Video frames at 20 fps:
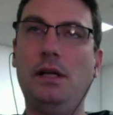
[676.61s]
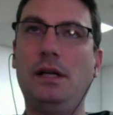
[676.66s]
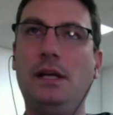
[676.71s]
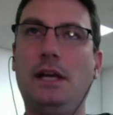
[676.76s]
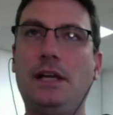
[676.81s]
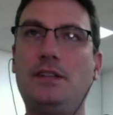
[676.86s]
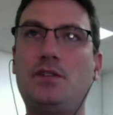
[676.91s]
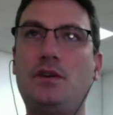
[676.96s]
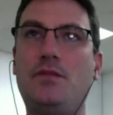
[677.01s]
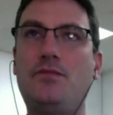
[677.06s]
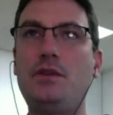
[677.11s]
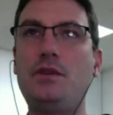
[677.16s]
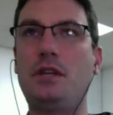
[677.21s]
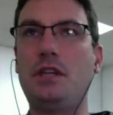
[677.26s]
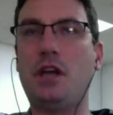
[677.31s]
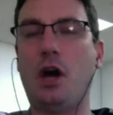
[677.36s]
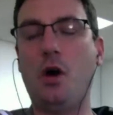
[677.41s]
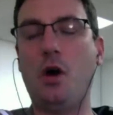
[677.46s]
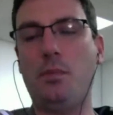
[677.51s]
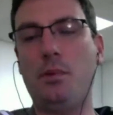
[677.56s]
And so if you can
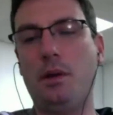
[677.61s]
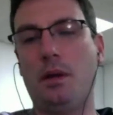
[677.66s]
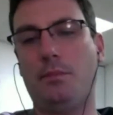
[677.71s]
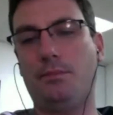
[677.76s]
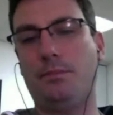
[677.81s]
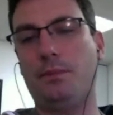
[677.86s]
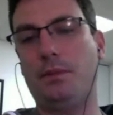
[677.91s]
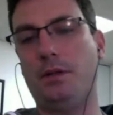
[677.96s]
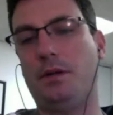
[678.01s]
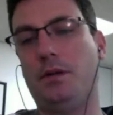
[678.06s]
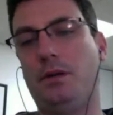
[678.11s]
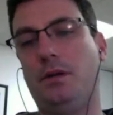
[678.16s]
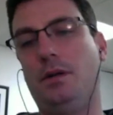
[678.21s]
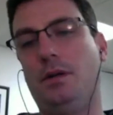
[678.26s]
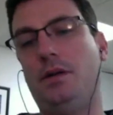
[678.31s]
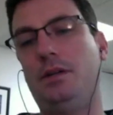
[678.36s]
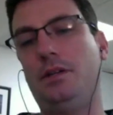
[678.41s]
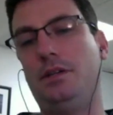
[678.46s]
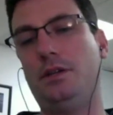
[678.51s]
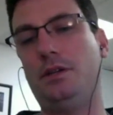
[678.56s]
open up your
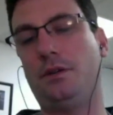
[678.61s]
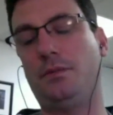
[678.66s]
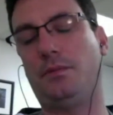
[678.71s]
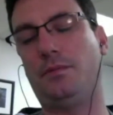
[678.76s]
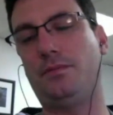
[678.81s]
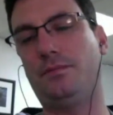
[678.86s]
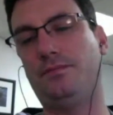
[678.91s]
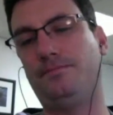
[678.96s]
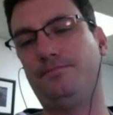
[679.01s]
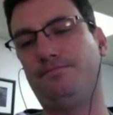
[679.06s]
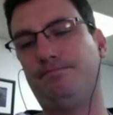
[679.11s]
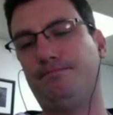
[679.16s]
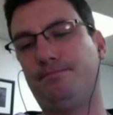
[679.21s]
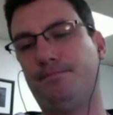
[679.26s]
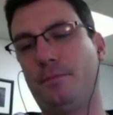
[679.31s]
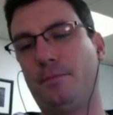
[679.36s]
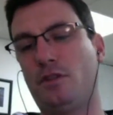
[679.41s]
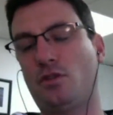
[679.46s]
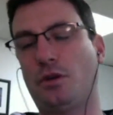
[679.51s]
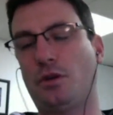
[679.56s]

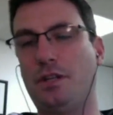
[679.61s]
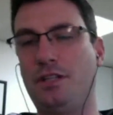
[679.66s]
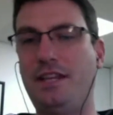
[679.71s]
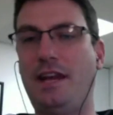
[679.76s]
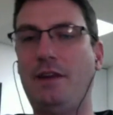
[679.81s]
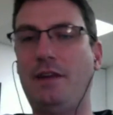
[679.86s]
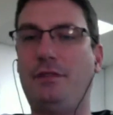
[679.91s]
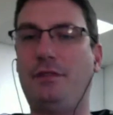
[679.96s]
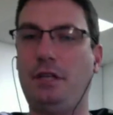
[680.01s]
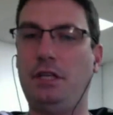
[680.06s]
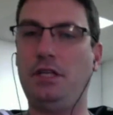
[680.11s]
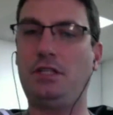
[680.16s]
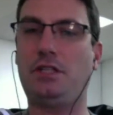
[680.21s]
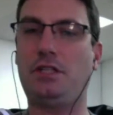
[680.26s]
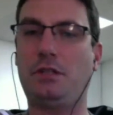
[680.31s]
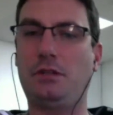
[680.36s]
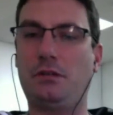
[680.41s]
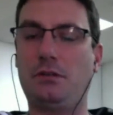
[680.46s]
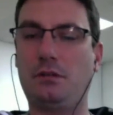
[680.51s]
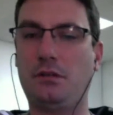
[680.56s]
sort of
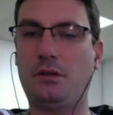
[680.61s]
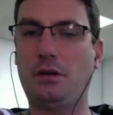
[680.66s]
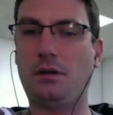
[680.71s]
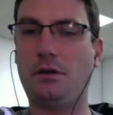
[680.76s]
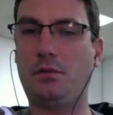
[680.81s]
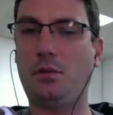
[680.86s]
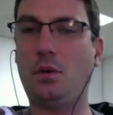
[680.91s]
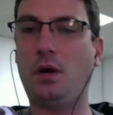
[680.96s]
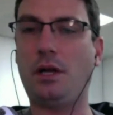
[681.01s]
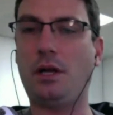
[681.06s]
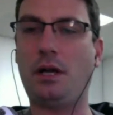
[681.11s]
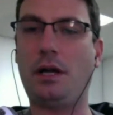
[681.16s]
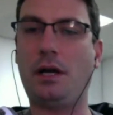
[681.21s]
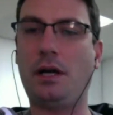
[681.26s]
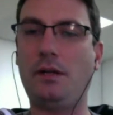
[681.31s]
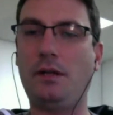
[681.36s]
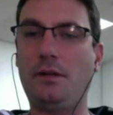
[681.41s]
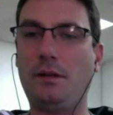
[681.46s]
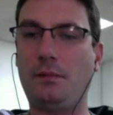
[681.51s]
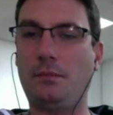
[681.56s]
definition of what
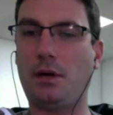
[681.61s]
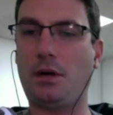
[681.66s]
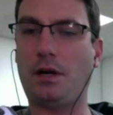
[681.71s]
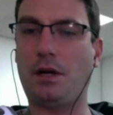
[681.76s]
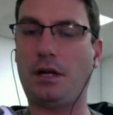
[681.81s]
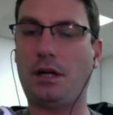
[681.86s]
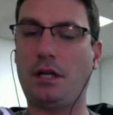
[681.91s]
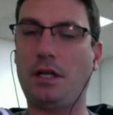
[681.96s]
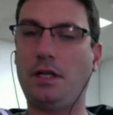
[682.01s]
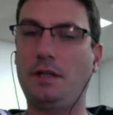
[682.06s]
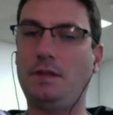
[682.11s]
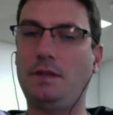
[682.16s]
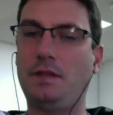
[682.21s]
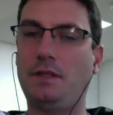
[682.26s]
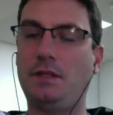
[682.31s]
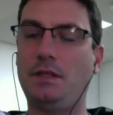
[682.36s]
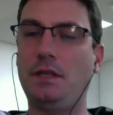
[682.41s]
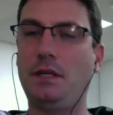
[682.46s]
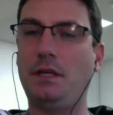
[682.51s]
content marketing is, and